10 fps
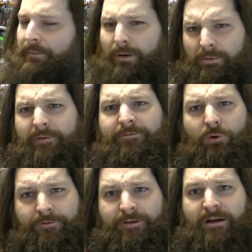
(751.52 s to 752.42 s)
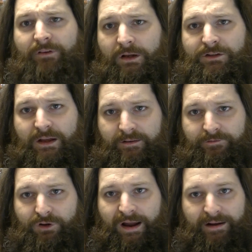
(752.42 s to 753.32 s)
Probably a 4 or 5 out of 10 for
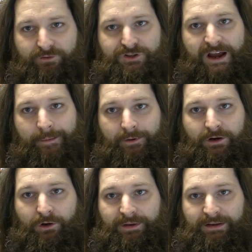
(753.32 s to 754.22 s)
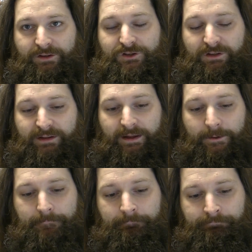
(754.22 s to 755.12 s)
your average habanero eating chili
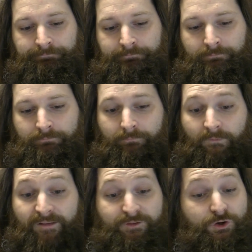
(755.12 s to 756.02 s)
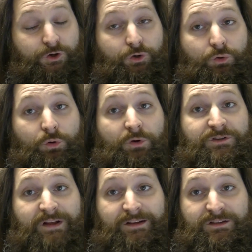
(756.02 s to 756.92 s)
head. If you're new or
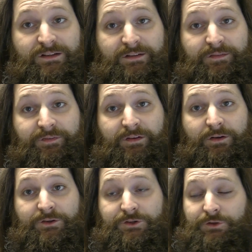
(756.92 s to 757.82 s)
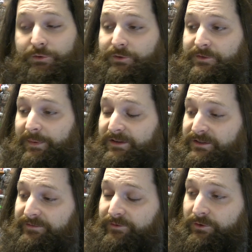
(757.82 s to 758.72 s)
sensitive, to
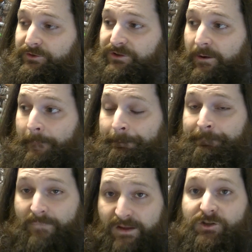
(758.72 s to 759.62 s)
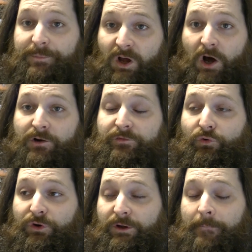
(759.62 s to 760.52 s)
spicy foods, this will be hotter
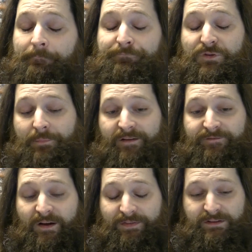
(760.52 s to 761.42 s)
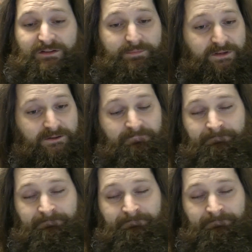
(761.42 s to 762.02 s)
for you. You might find this to be